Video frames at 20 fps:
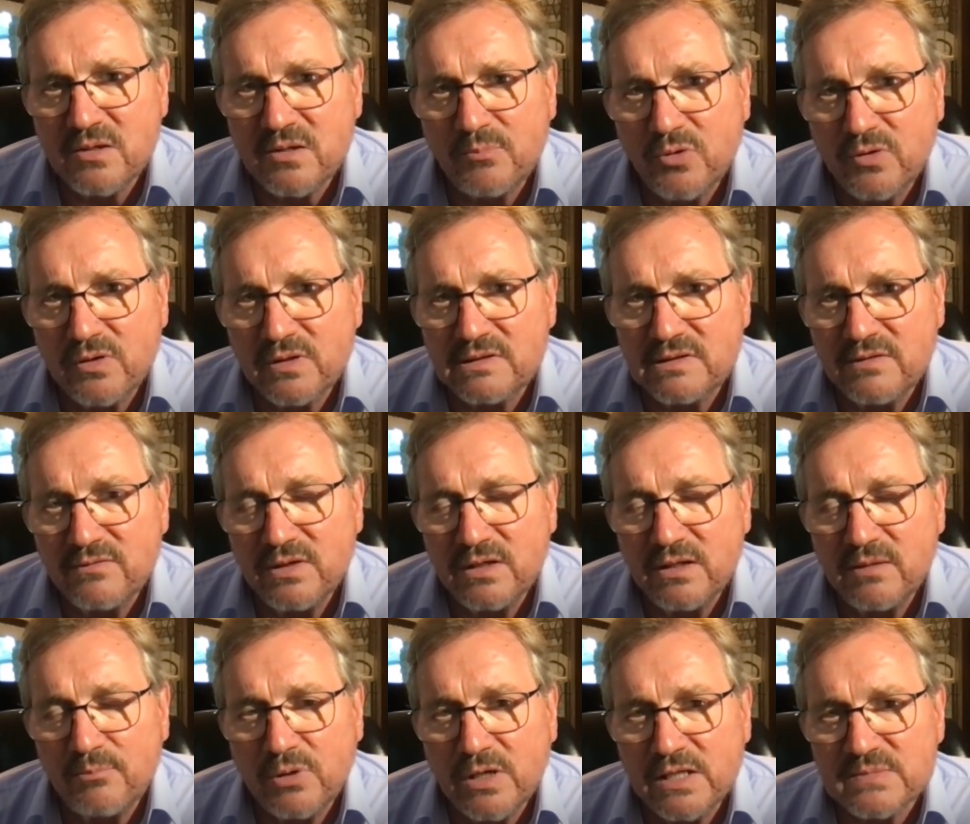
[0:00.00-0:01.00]
Our productivity,
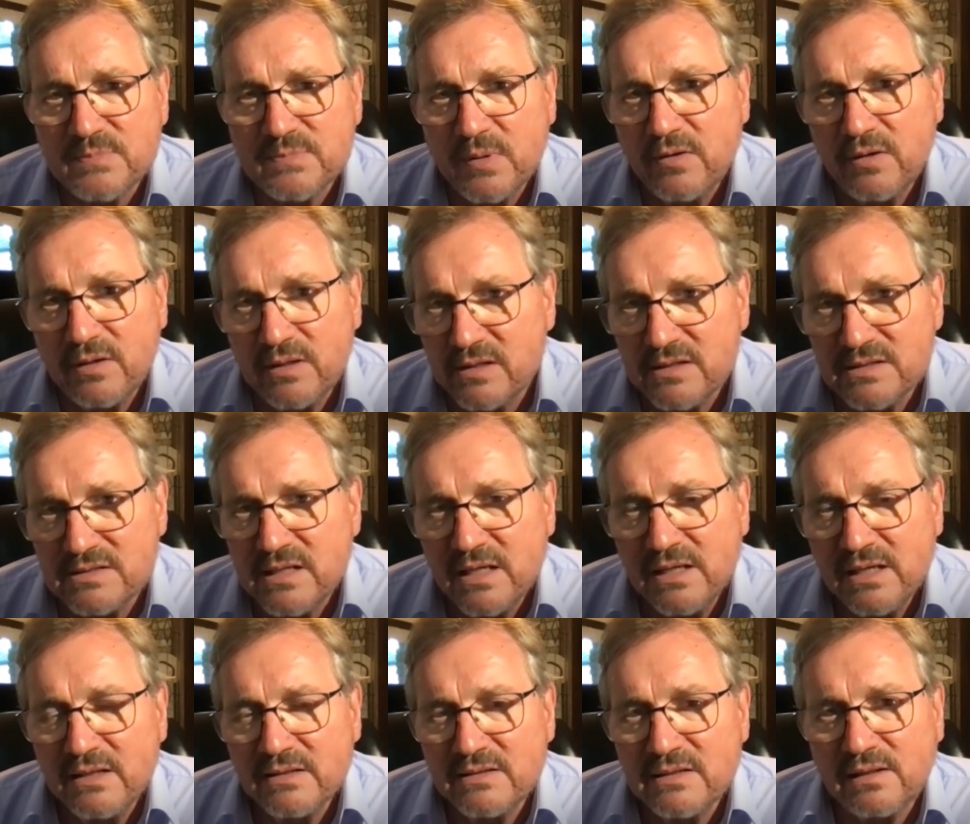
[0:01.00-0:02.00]
prosperity has
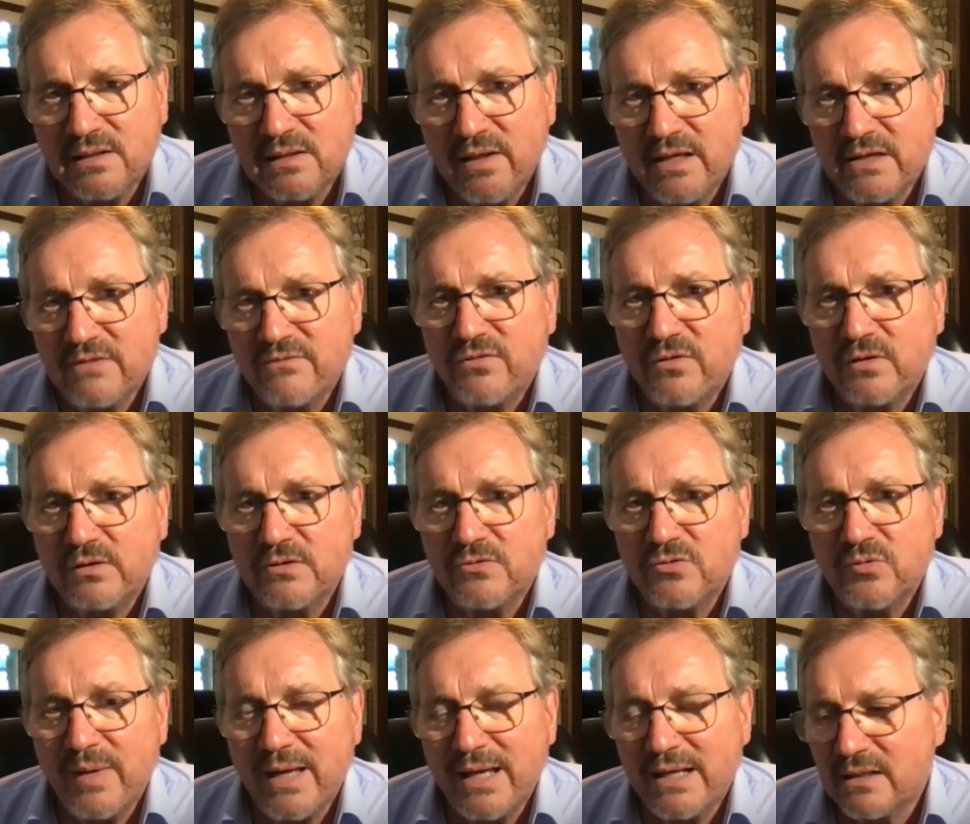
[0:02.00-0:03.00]
declined fairly
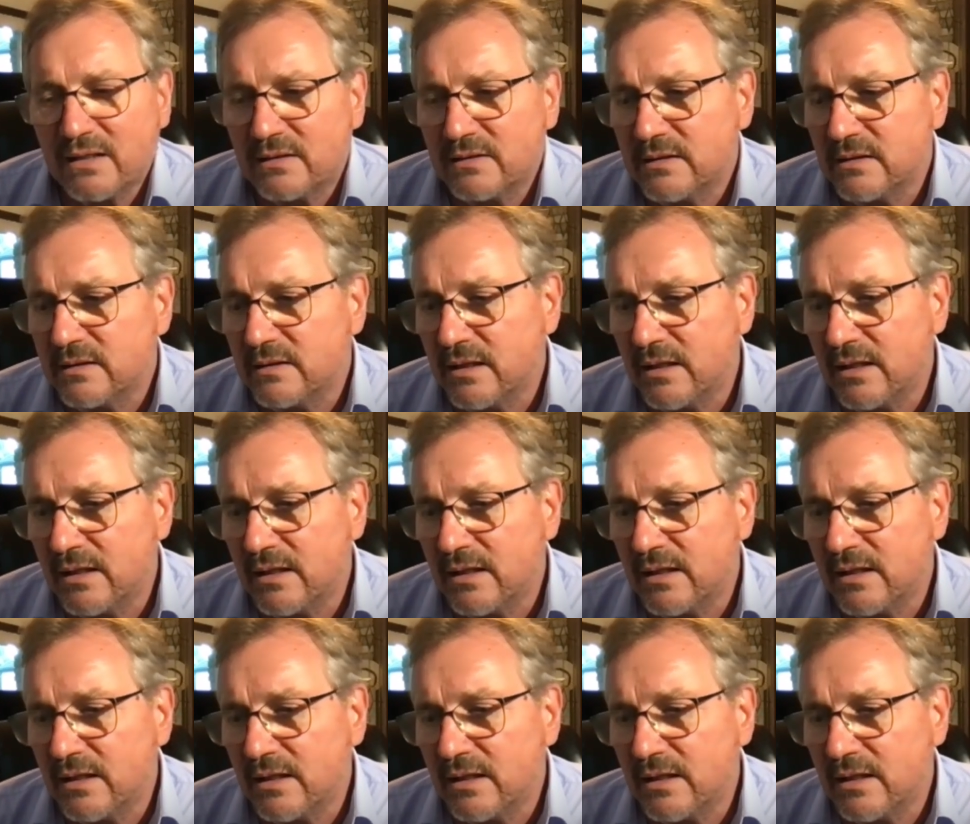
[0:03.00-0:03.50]
dramatically.